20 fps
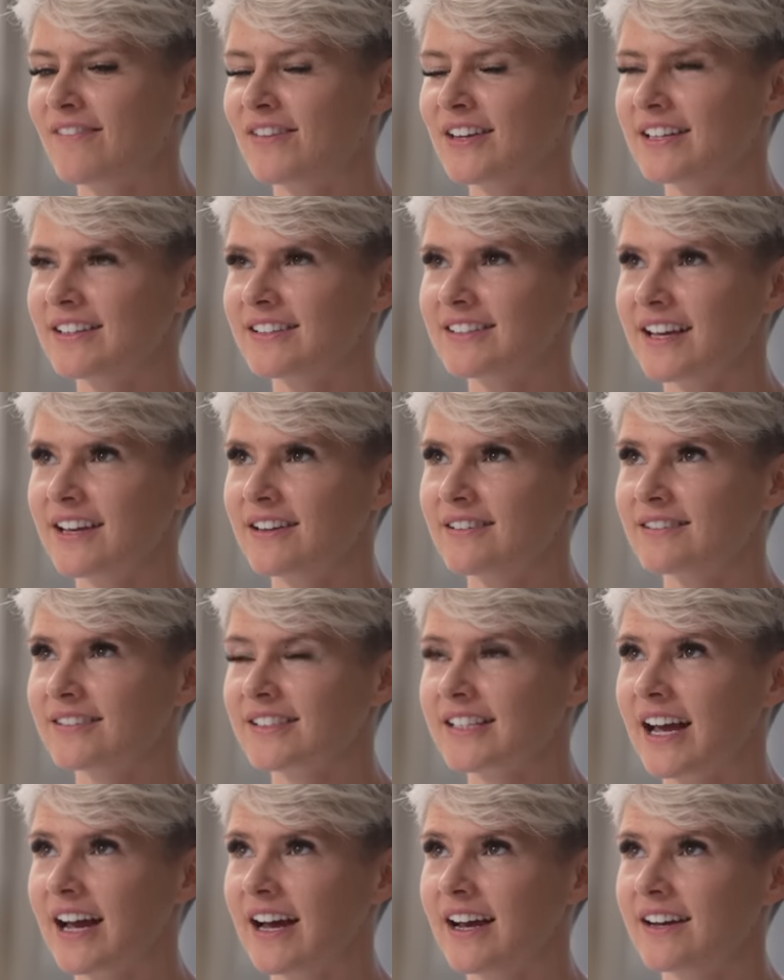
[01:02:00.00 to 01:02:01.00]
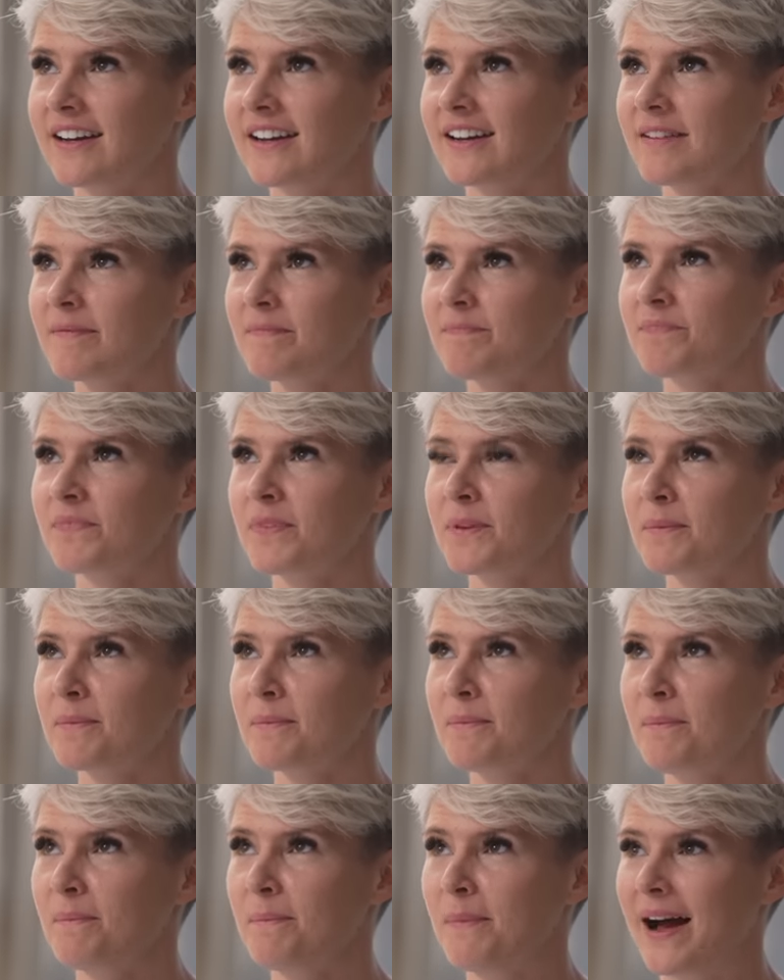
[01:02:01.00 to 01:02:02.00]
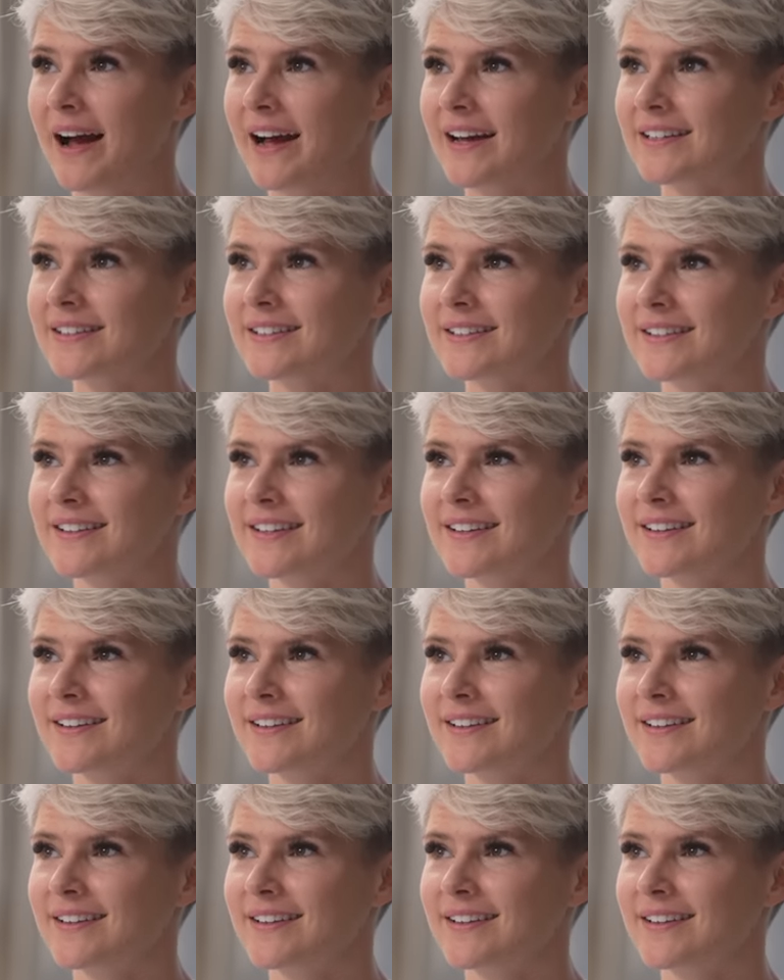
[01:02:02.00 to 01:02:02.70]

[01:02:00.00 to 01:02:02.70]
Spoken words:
having sales can mask